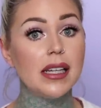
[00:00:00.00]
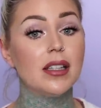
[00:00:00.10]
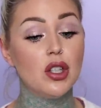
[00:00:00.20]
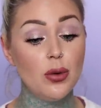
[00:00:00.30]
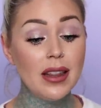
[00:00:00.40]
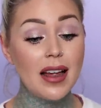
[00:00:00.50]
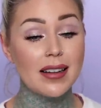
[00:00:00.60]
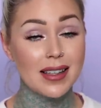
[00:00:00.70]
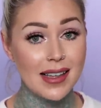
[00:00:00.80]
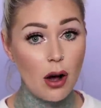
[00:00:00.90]
It's doing that
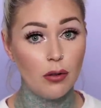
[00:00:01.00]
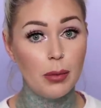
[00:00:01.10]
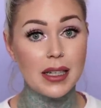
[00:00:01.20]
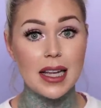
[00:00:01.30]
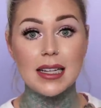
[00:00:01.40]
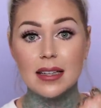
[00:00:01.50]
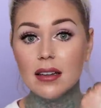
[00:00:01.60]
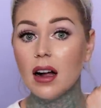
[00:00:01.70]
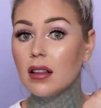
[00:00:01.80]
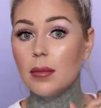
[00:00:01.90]
itself, because I did
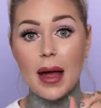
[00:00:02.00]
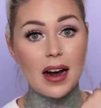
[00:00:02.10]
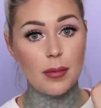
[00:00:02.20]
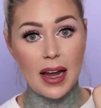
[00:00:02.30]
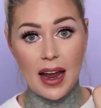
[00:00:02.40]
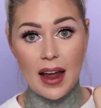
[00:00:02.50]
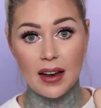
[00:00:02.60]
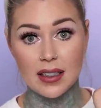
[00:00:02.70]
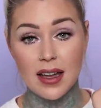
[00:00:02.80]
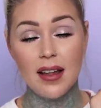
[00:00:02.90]
it on the back of my
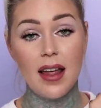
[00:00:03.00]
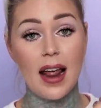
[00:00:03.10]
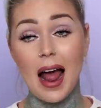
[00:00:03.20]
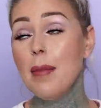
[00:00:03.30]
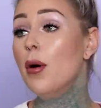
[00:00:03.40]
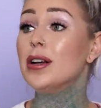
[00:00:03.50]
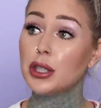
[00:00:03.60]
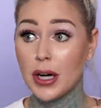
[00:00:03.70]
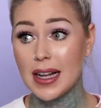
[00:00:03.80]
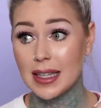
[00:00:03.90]
hand, and I
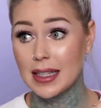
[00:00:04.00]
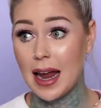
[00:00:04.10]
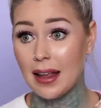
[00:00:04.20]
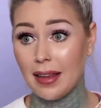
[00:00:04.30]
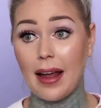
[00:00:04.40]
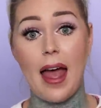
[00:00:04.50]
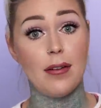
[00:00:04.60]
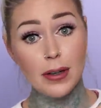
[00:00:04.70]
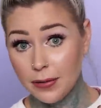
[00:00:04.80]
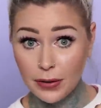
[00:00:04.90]
moisturize this hand like
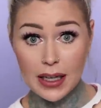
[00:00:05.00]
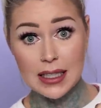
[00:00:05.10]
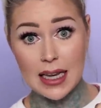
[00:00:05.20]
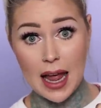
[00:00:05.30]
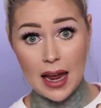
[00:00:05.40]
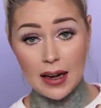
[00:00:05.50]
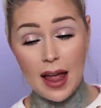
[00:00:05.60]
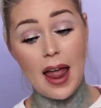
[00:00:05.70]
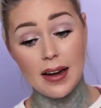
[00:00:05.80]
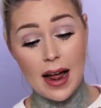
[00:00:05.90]
every freaking day
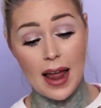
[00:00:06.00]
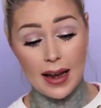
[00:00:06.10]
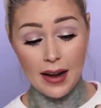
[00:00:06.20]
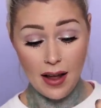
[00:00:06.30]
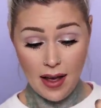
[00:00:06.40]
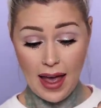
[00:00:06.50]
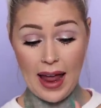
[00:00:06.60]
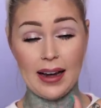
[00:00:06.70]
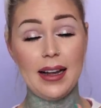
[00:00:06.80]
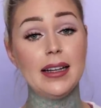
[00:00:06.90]
and night,
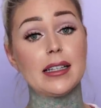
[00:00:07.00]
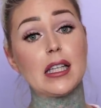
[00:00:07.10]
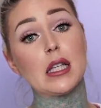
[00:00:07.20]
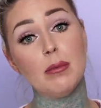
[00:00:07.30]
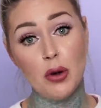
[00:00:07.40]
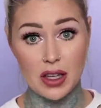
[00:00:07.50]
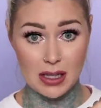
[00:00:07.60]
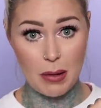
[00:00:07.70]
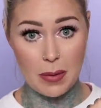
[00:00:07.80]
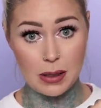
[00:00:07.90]
and it is smooth as
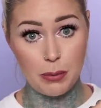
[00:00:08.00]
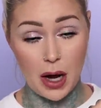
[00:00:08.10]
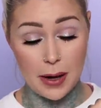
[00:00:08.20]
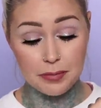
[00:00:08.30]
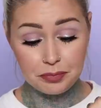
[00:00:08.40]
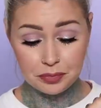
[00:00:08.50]
a baby's butt.